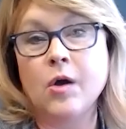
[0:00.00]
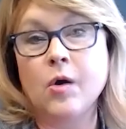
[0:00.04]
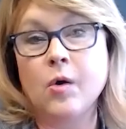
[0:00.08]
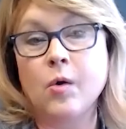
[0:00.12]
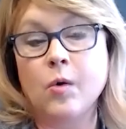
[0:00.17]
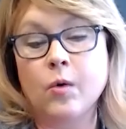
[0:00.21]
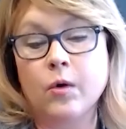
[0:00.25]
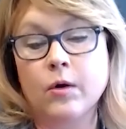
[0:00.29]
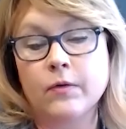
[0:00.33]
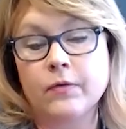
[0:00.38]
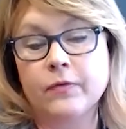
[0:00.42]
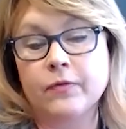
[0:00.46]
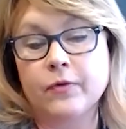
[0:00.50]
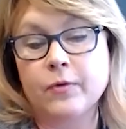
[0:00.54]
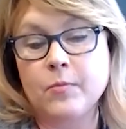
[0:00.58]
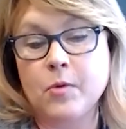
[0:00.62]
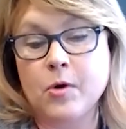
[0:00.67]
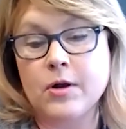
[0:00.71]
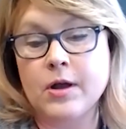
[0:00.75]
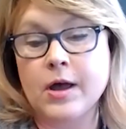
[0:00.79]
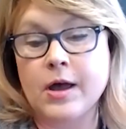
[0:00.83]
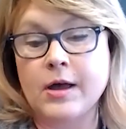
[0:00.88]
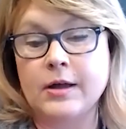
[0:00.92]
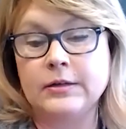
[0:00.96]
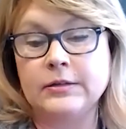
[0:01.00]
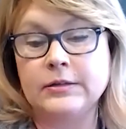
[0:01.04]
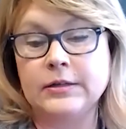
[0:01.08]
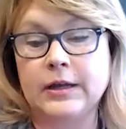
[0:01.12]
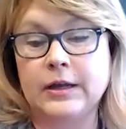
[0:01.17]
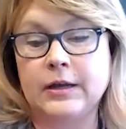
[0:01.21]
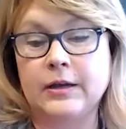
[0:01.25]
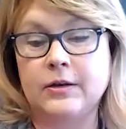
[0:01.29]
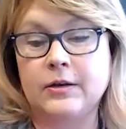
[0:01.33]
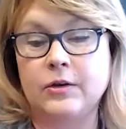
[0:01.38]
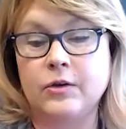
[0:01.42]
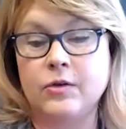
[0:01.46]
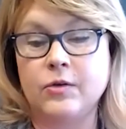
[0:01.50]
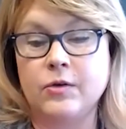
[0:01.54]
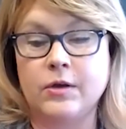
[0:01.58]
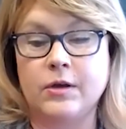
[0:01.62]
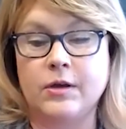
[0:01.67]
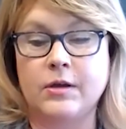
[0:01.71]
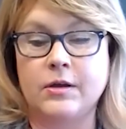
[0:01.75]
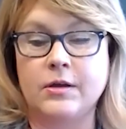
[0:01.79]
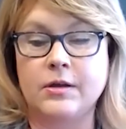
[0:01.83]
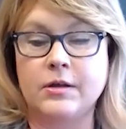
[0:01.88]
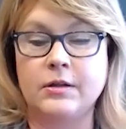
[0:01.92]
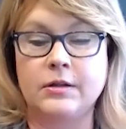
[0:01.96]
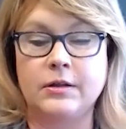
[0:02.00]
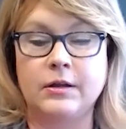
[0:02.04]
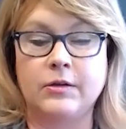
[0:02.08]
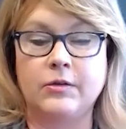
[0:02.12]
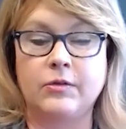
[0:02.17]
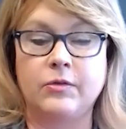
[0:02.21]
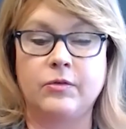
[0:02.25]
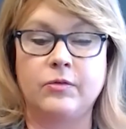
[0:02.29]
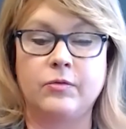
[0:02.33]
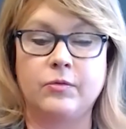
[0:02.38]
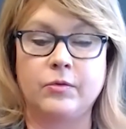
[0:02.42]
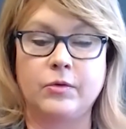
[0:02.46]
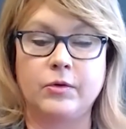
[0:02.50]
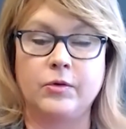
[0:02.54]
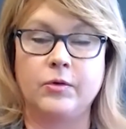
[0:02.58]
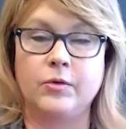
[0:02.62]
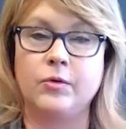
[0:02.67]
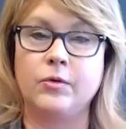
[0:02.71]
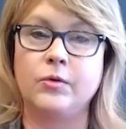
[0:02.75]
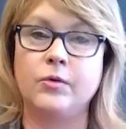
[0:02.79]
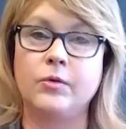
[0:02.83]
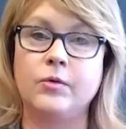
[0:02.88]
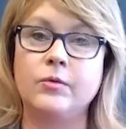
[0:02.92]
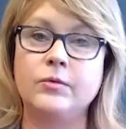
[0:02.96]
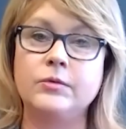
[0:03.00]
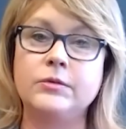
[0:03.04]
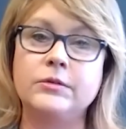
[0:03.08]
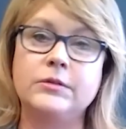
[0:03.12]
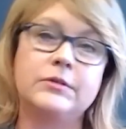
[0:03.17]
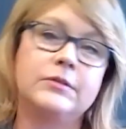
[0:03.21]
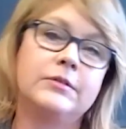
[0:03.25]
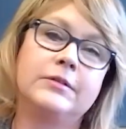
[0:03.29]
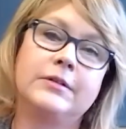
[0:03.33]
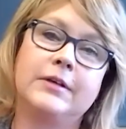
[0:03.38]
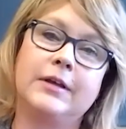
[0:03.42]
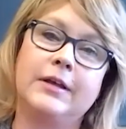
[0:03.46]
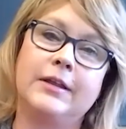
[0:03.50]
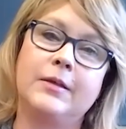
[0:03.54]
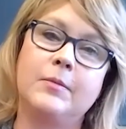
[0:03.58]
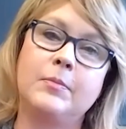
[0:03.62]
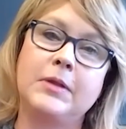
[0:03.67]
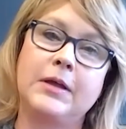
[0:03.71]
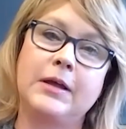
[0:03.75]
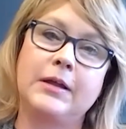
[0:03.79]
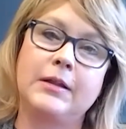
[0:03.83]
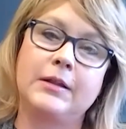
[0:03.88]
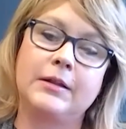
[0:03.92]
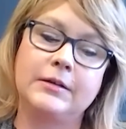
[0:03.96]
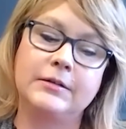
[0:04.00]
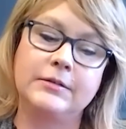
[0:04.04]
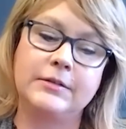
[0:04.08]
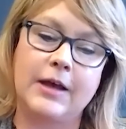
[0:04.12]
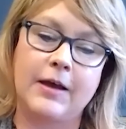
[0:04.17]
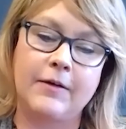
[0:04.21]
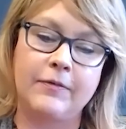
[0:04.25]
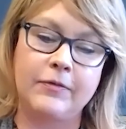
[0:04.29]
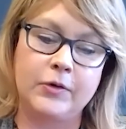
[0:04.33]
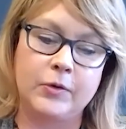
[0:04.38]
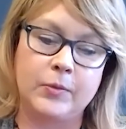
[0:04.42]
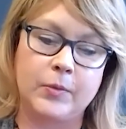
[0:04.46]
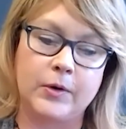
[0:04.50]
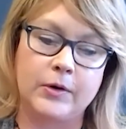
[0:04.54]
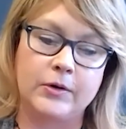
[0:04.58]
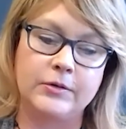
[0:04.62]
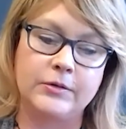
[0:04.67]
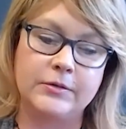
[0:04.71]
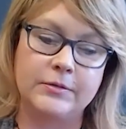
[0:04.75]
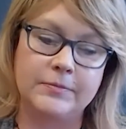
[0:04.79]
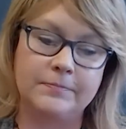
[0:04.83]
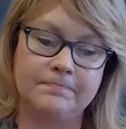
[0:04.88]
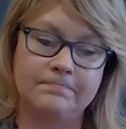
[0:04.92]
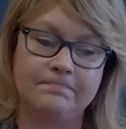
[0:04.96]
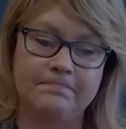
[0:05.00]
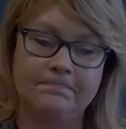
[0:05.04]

Or for more content, you can click through to see the playlist afterwards.